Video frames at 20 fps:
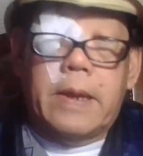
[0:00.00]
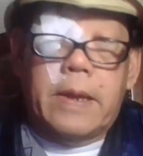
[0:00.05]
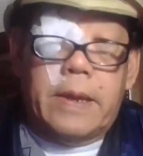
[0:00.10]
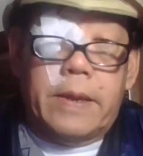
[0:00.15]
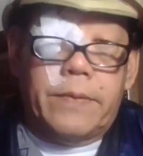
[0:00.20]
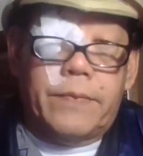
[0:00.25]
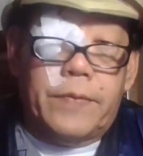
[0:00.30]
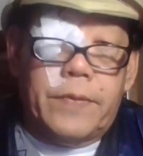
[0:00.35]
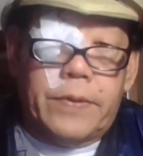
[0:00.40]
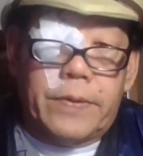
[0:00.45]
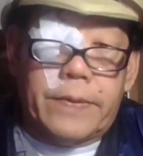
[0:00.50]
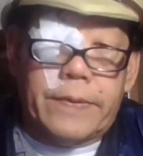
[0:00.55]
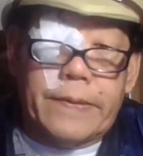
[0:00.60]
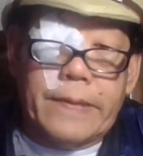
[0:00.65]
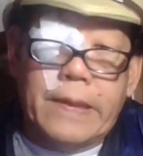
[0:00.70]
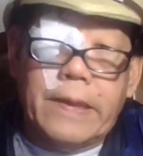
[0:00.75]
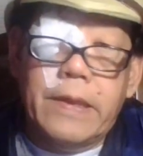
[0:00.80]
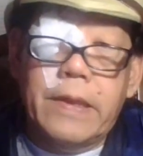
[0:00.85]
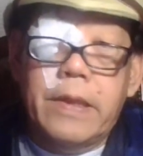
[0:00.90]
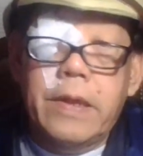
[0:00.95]
Hi folks,
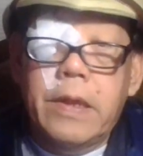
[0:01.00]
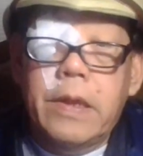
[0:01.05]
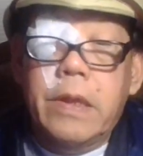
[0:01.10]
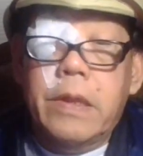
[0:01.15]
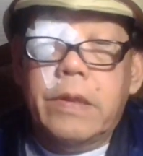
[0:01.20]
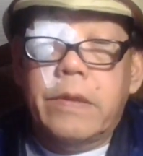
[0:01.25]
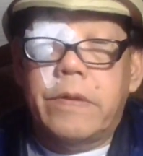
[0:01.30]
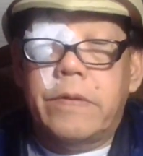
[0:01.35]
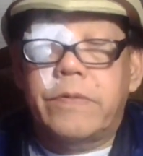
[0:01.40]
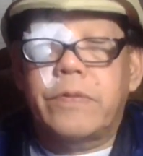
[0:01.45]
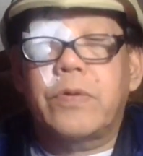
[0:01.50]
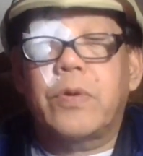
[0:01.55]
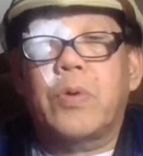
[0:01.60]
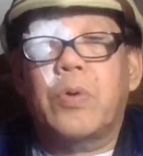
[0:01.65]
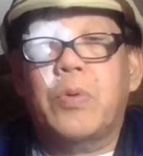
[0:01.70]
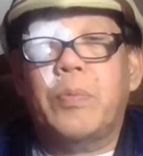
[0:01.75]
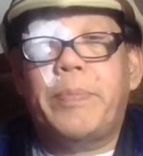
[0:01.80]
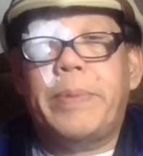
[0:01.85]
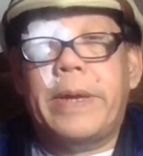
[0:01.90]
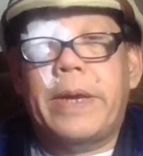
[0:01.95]
this is your
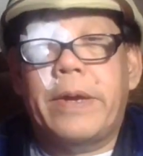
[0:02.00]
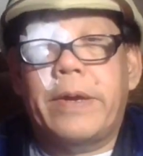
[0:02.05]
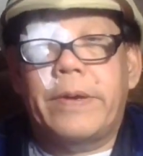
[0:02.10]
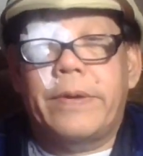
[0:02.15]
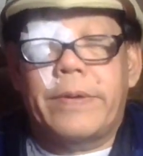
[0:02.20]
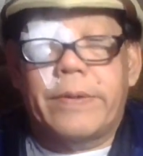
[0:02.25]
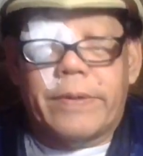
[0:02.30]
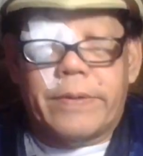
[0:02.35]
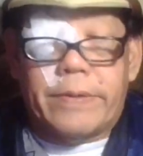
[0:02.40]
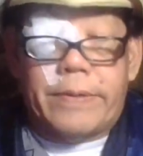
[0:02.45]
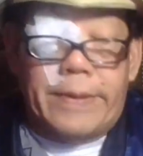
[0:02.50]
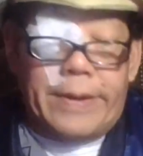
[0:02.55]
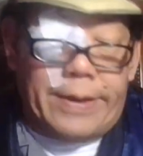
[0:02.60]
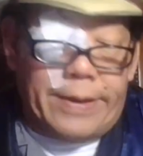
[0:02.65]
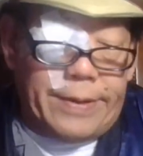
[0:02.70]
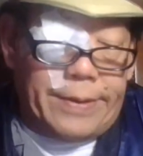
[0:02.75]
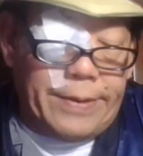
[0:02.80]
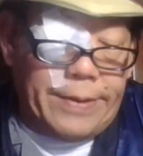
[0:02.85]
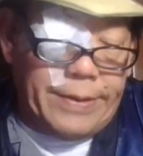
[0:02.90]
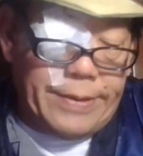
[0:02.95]
old pal Uncle
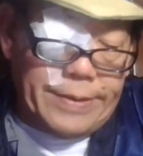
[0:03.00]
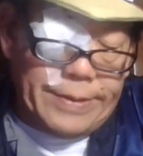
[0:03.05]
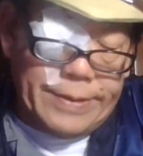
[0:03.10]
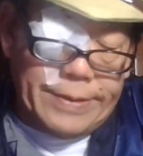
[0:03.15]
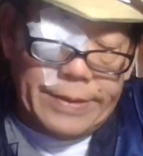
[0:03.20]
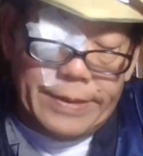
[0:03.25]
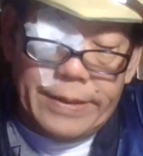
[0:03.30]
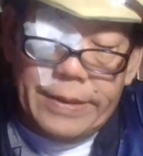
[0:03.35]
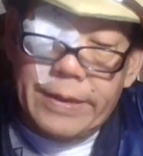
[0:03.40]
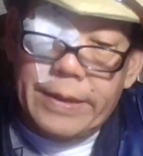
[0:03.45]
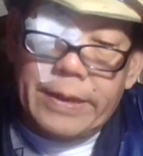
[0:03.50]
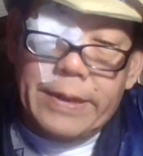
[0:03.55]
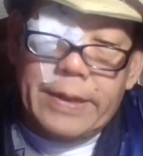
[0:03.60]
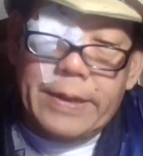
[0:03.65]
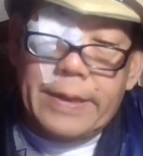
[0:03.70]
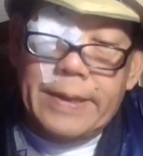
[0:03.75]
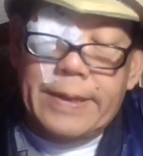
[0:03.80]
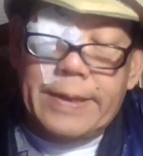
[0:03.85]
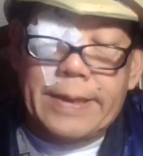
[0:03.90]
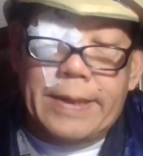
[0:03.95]
Al.
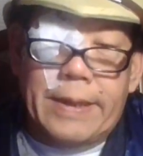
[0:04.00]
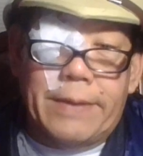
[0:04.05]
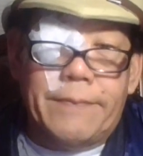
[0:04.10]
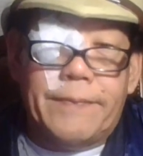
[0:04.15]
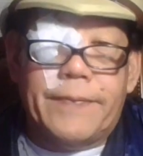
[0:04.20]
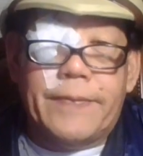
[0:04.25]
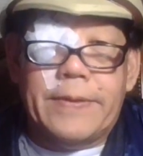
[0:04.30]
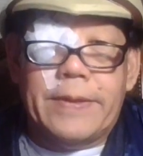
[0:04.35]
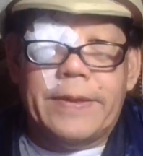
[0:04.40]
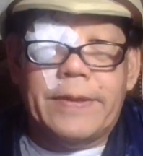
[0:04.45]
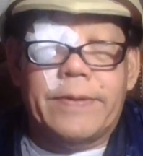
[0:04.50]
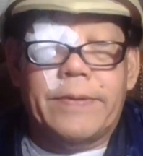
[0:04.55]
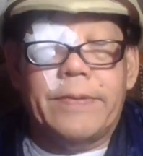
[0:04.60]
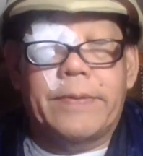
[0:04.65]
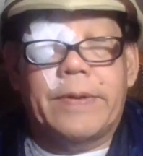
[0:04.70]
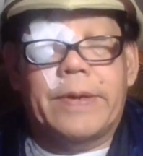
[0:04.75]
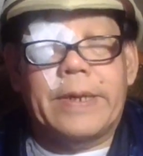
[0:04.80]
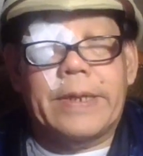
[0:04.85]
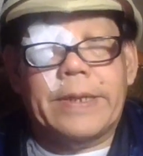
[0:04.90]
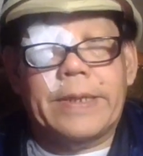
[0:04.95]
Not feeling
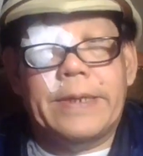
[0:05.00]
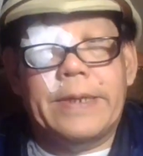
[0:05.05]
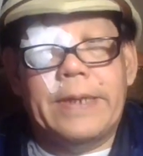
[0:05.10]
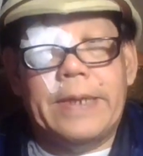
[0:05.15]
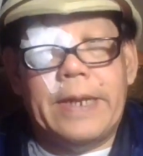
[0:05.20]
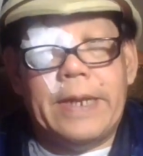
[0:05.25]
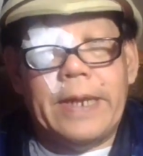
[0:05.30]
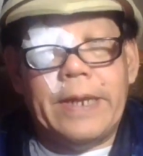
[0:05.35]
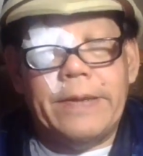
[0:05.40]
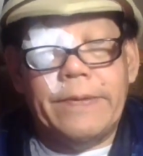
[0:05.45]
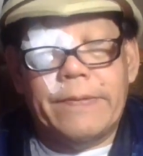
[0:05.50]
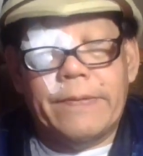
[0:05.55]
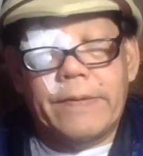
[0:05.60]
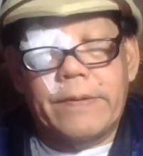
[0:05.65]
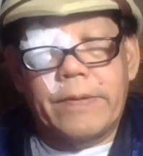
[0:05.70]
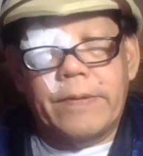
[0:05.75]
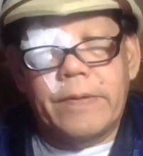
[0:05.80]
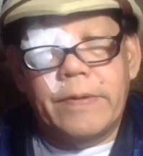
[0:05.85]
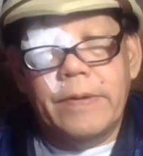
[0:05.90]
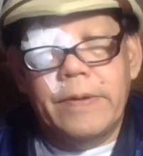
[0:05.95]
too hot today,
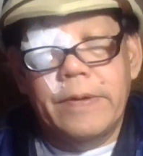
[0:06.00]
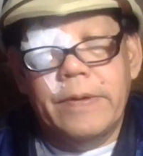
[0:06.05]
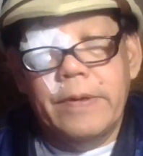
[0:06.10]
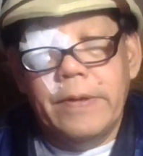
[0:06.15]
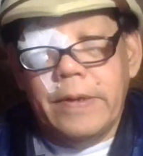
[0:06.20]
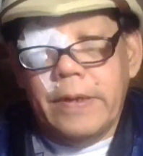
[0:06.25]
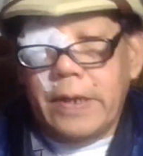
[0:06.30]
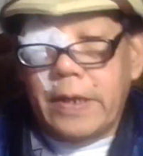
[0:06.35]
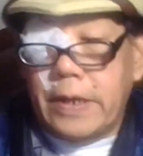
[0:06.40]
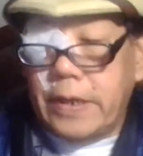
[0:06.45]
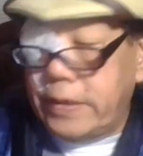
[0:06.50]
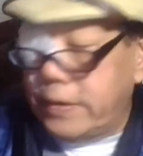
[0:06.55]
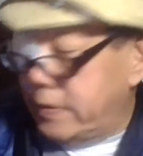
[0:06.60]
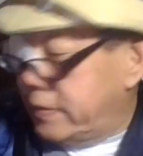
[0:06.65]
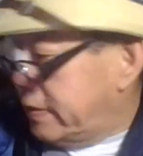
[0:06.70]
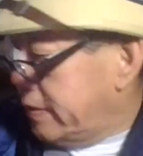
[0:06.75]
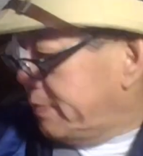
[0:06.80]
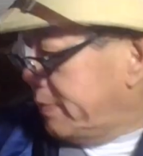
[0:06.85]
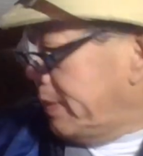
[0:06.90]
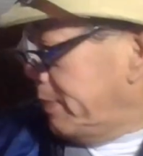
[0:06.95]
so I
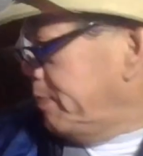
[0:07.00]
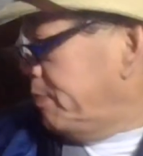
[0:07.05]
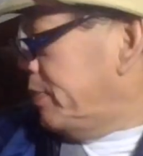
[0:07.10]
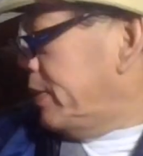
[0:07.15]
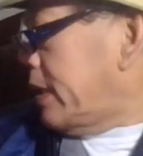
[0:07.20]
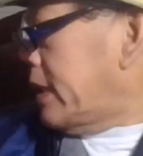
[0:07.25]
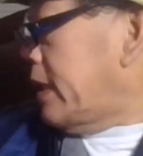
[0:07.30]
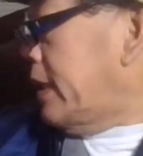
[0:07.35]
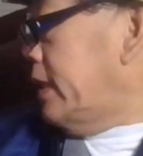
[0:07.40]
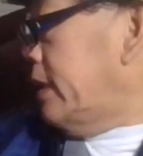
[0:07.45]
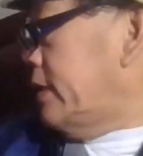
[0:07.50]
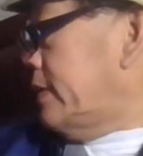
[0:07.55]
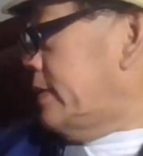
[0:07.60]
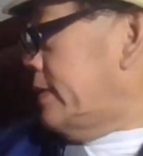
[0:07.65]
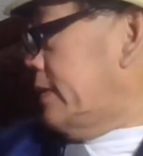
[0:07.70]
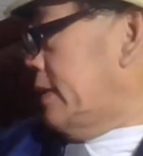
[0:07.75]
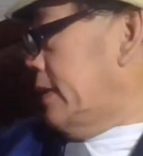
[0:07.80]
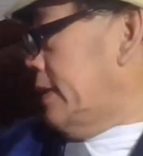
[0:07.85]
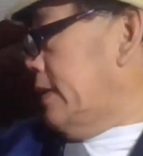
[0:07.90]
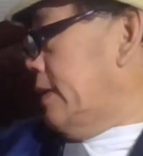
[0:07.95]
do have my bucket
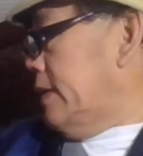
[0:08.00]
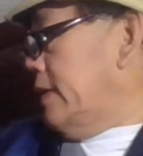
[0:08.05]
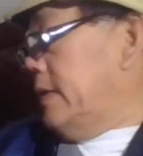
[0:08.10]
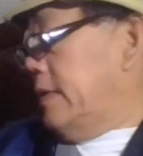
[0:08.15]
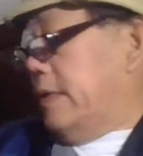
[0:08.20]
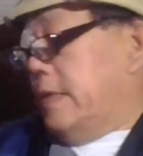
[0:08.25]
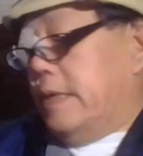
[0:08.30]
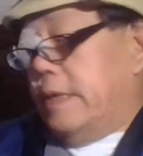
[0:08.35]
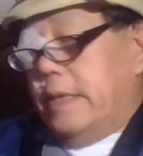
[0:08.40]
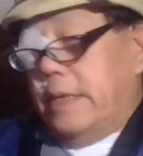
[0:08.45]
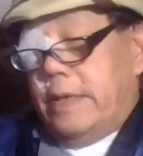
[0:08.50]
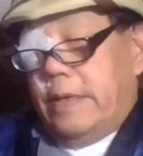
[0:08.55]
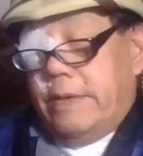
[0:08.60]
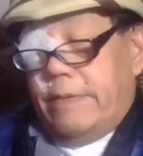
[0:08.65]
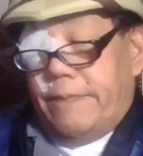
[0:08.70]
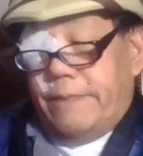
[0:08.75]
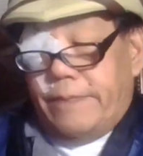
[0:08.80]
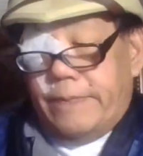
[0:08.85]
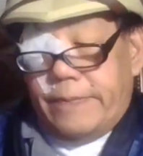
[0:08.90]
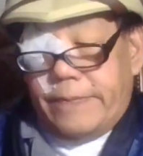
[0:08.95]

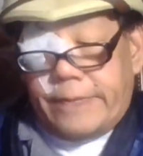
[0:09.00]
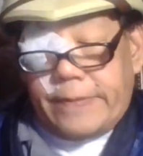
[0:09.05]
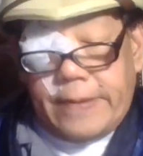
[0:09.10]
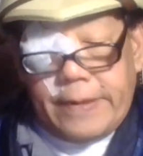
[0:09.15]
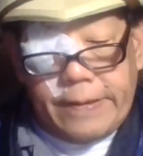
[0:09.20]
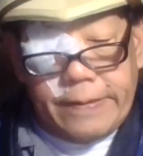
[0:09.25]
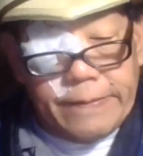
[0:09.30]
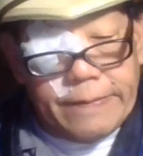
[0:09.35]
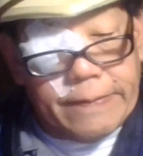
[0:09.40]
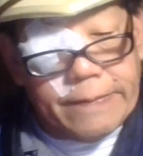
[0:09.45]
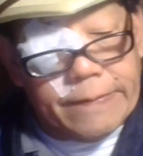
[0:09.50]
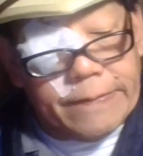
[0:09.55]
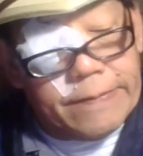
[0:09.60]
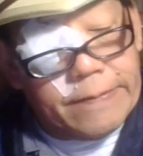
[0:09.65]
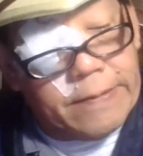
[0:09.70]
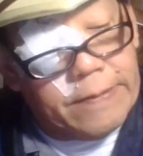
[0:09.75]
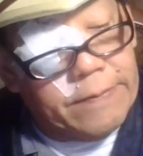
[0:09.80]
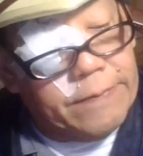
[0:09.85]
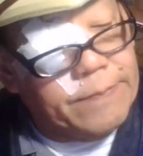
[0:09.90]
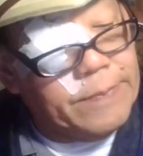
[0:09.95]
of signs and
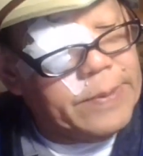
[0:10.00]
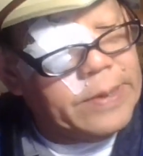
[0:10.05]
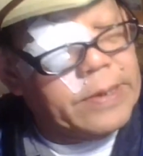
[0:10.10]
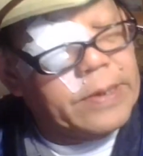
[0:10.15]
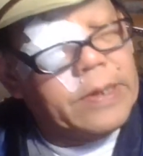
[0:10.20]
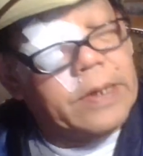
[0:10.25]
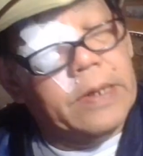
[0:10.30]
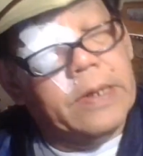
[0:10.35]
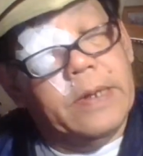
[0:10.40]
stuff, but